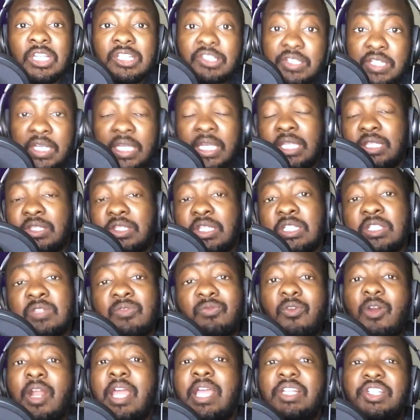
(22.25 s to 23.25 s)
to get this
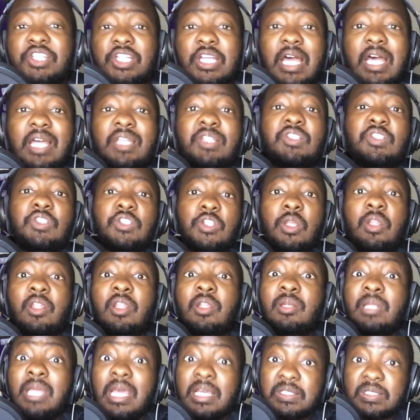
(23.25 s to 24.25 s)
franchise to
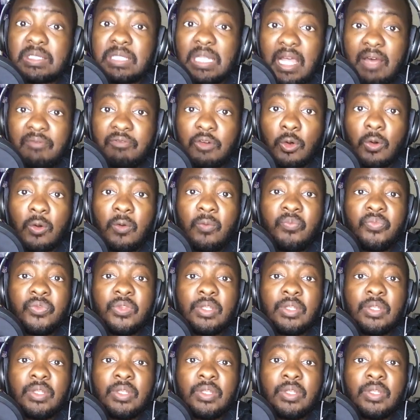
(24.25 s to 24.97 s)
the next level.